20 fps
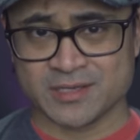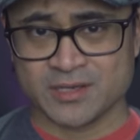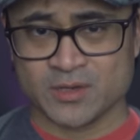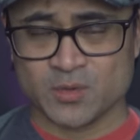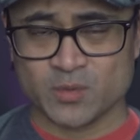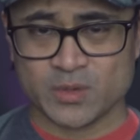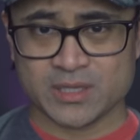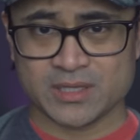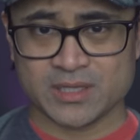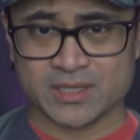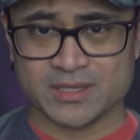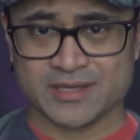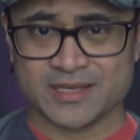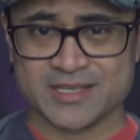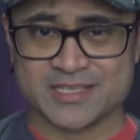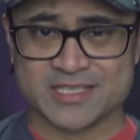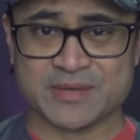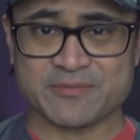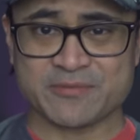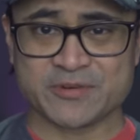well,
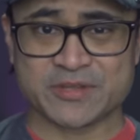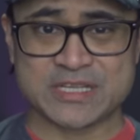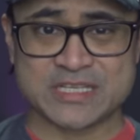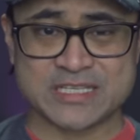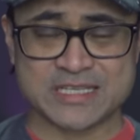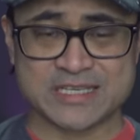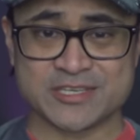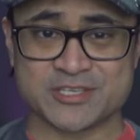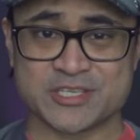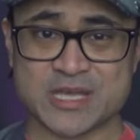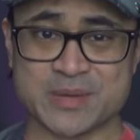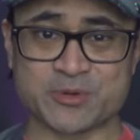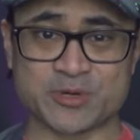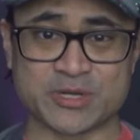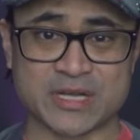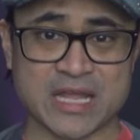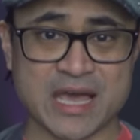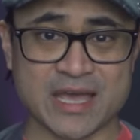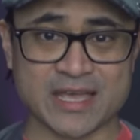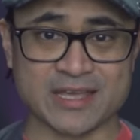except for the scene in Chapter
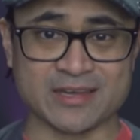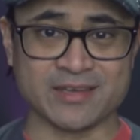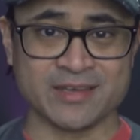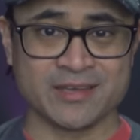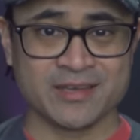9.